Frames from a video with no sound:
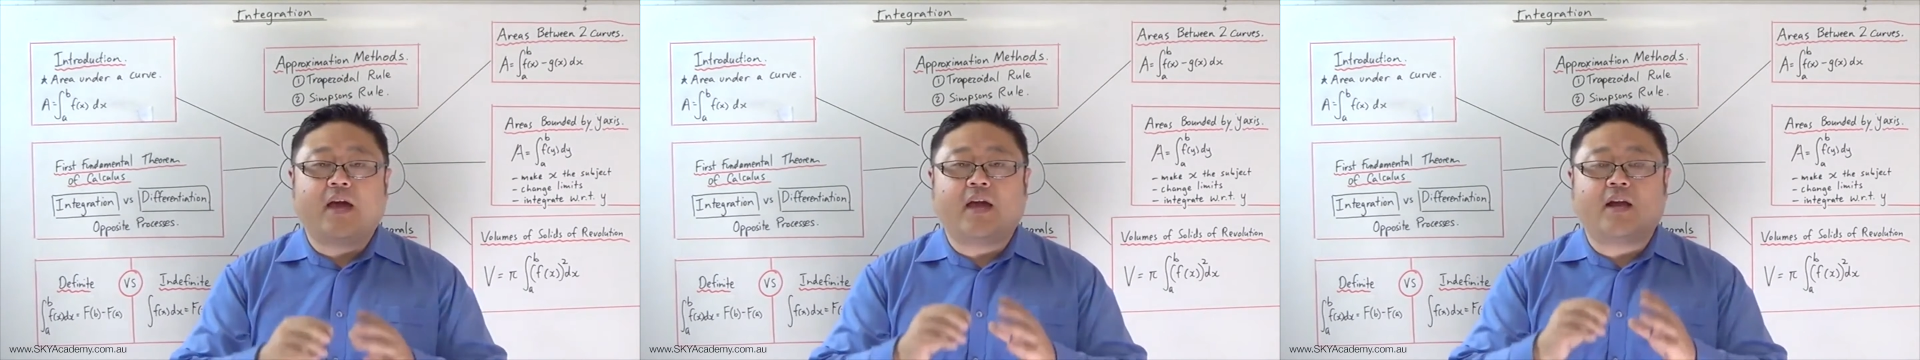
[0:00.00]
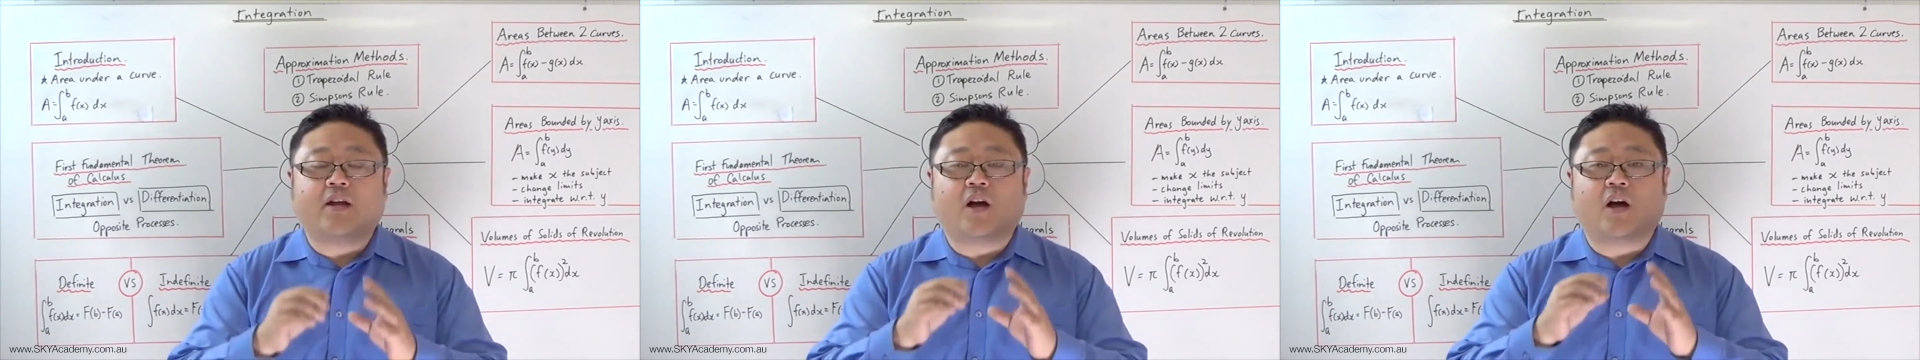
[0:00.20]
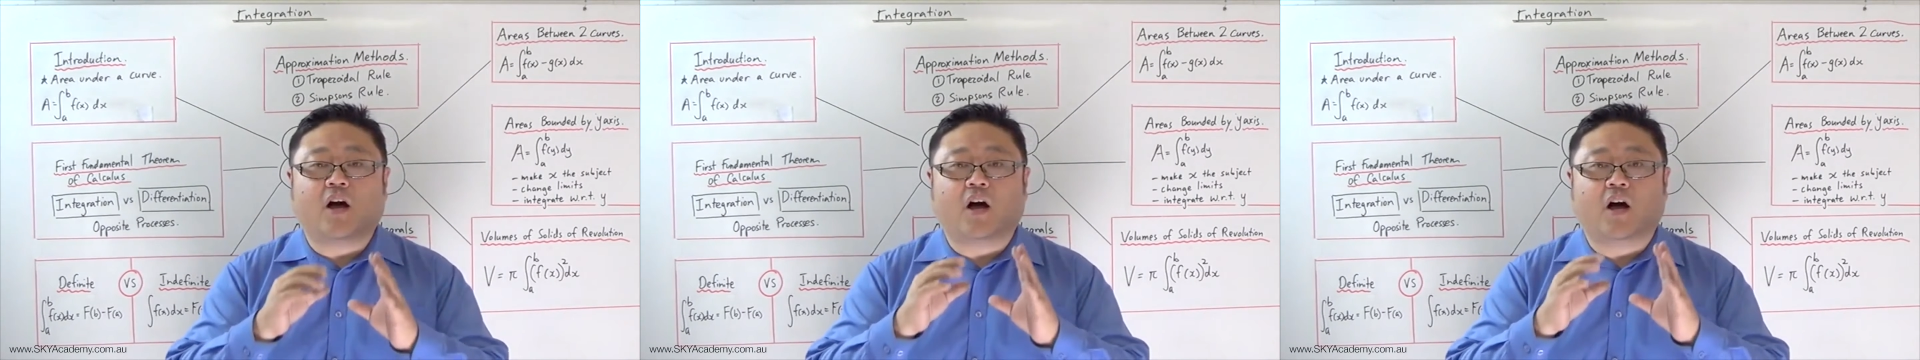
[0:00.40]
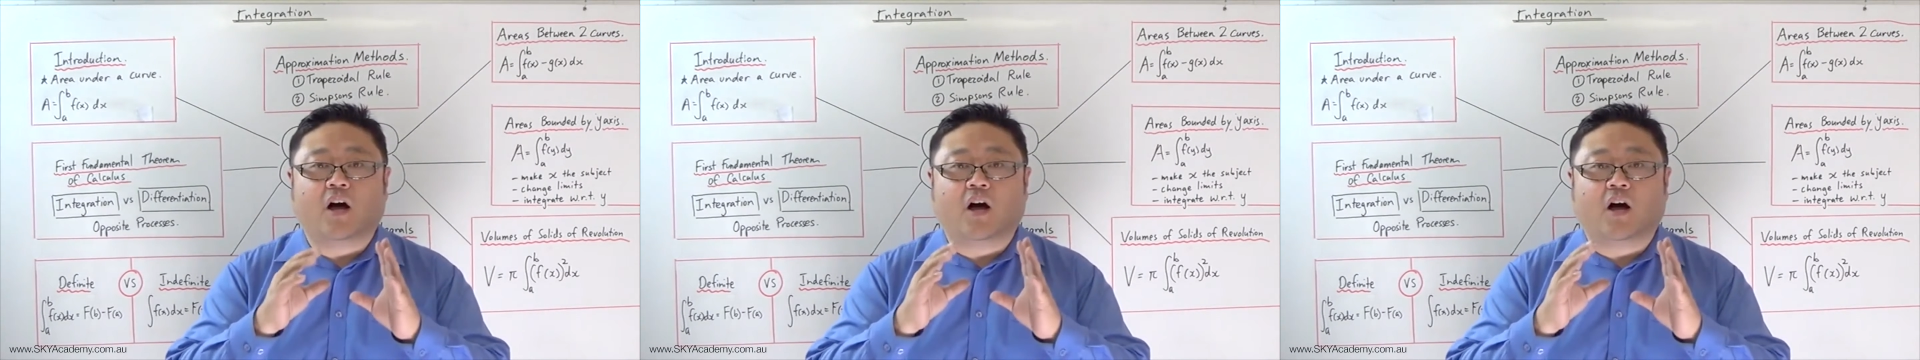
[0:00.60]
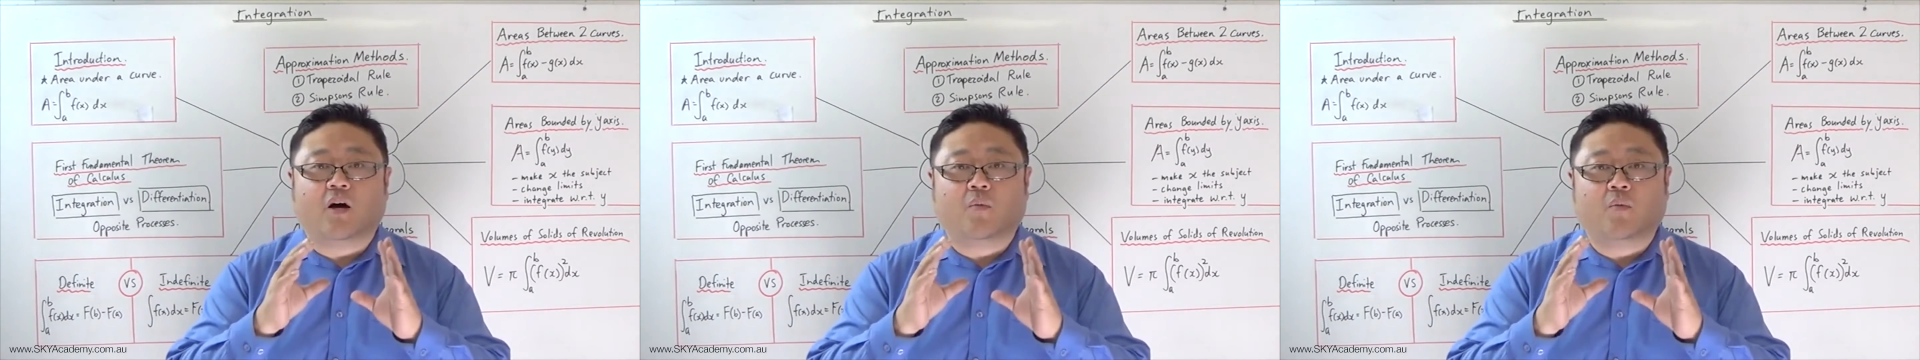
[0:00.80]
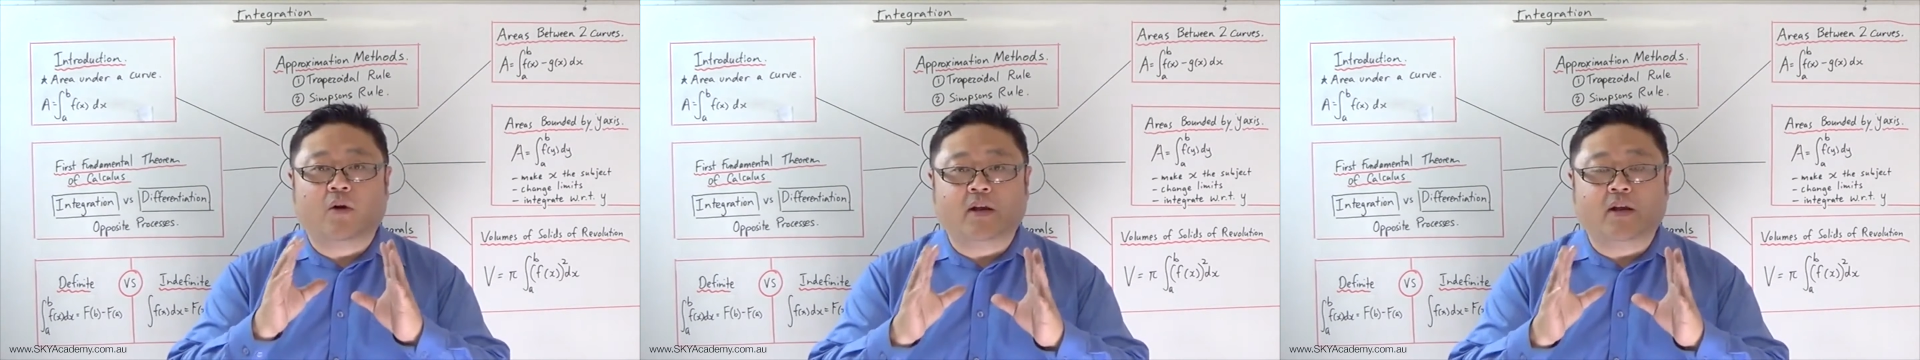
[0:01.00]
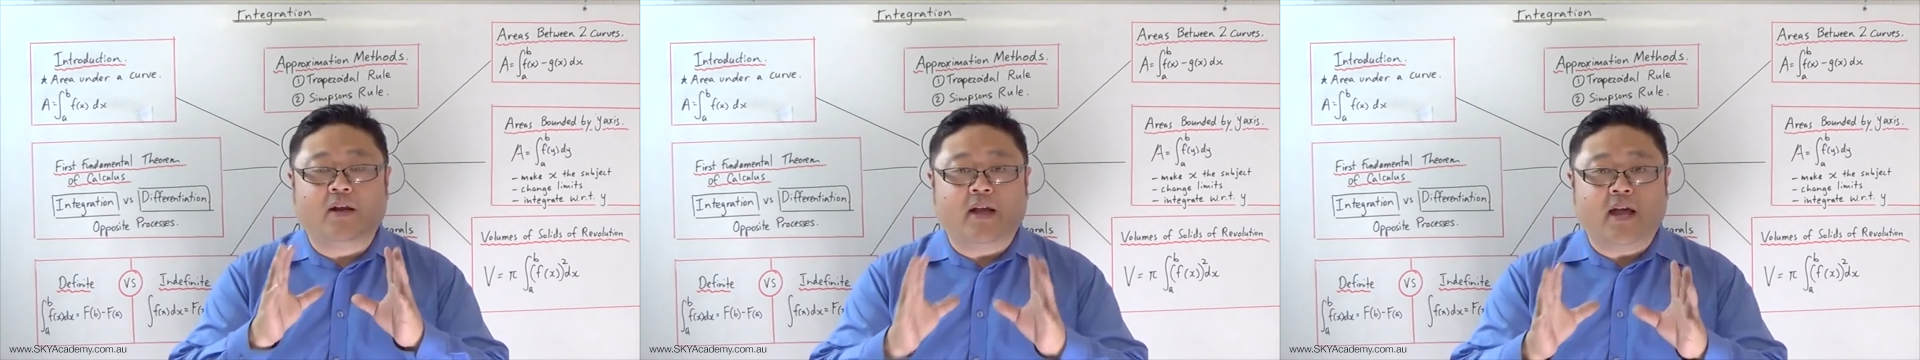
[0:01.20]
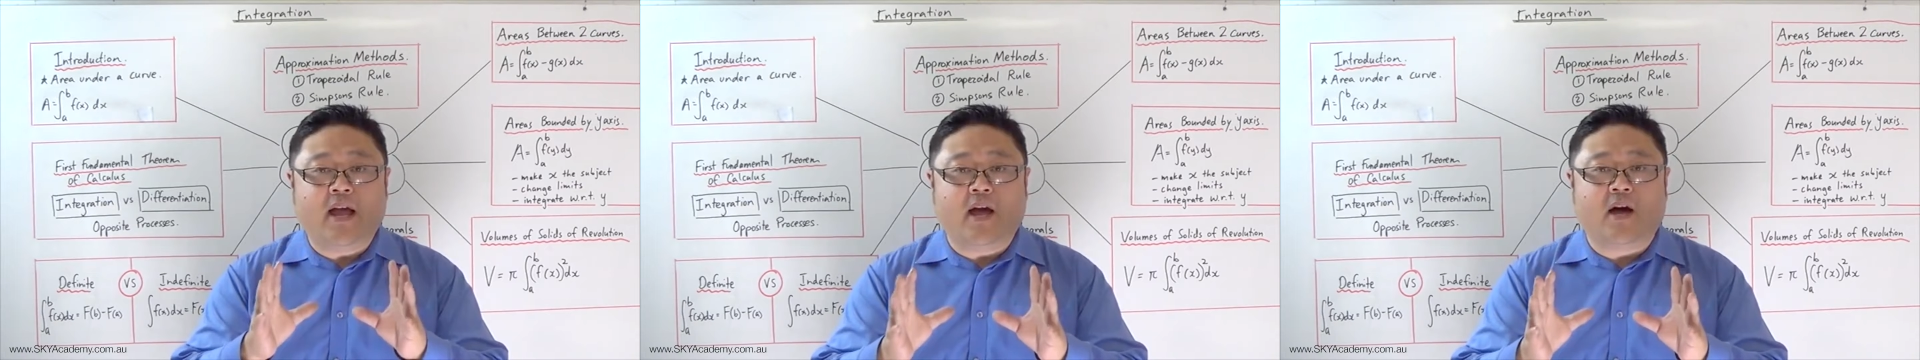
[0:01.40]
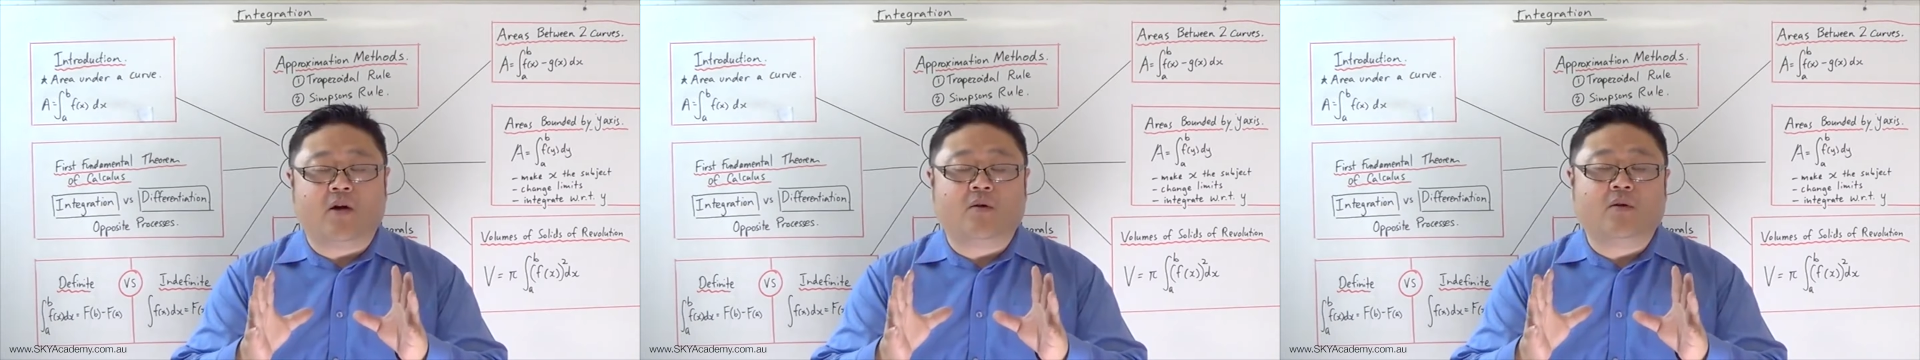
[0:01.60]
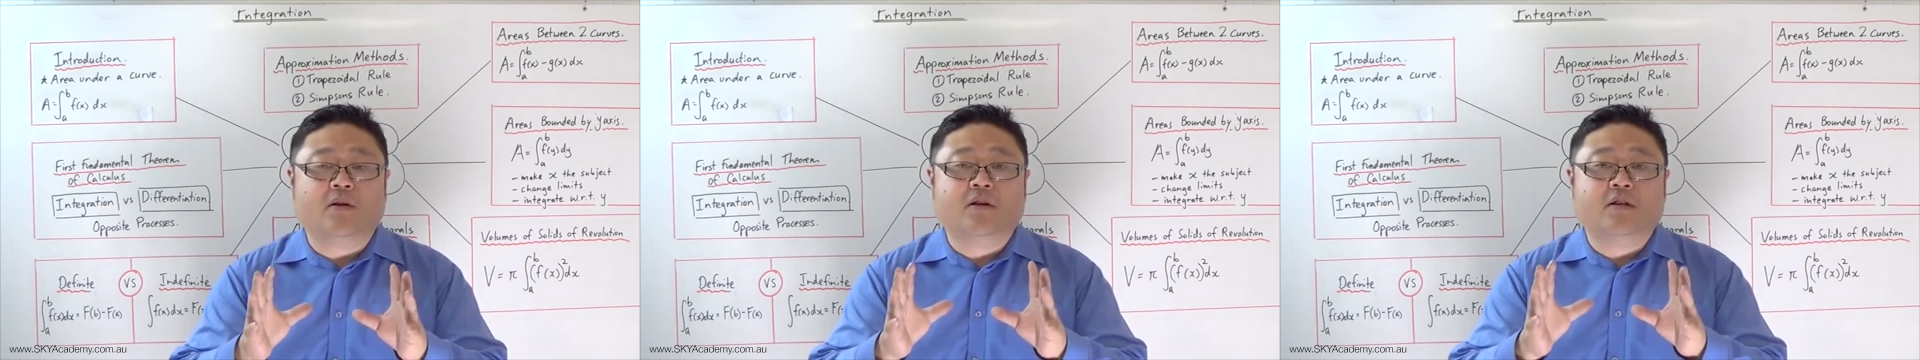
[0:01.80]
And I want to
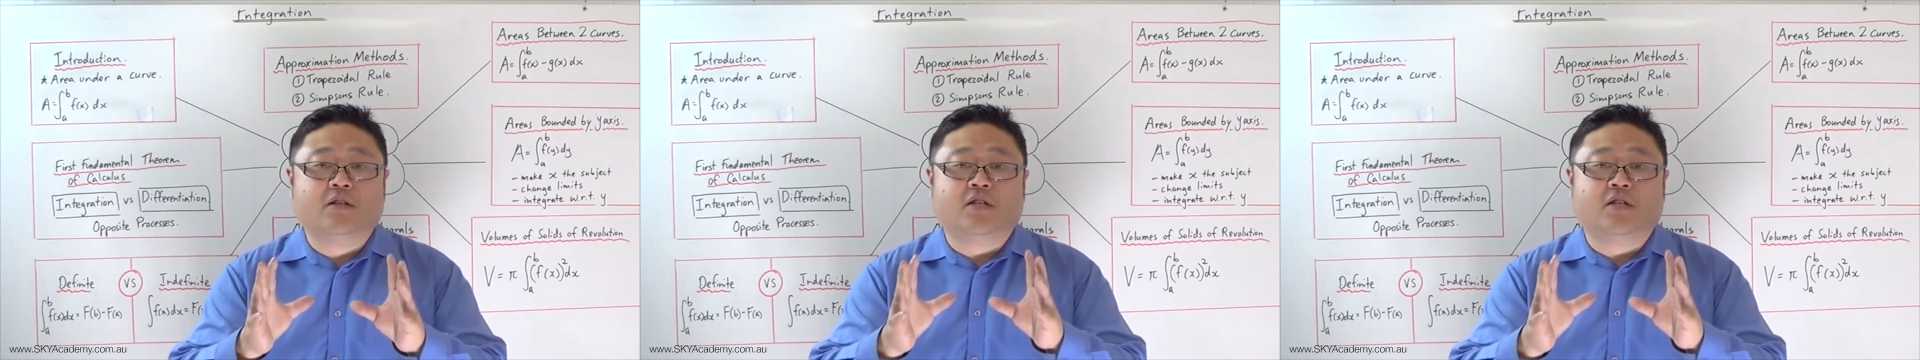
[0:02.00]
now